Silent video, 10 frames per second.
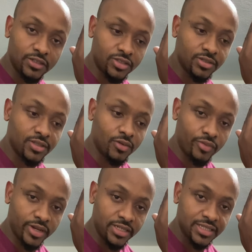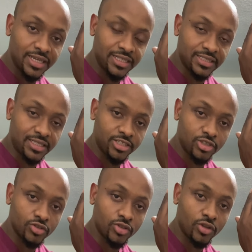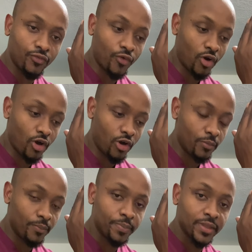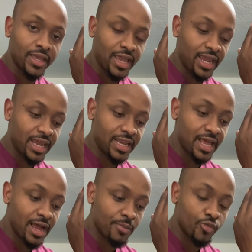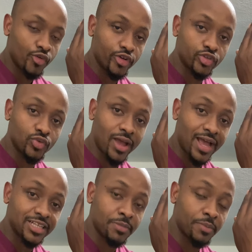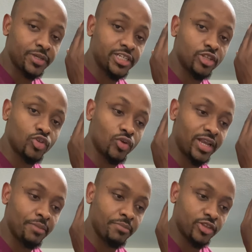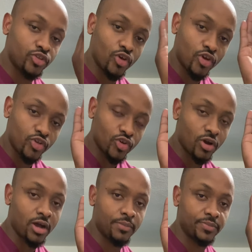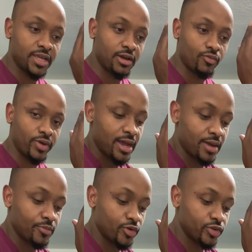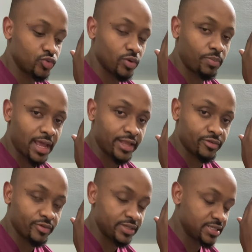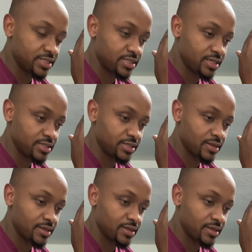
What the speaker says: the wrist, distal to the forearm, and I'm going to ask my patient, don't let me turn your arm that way. I'm going to apply the resistance.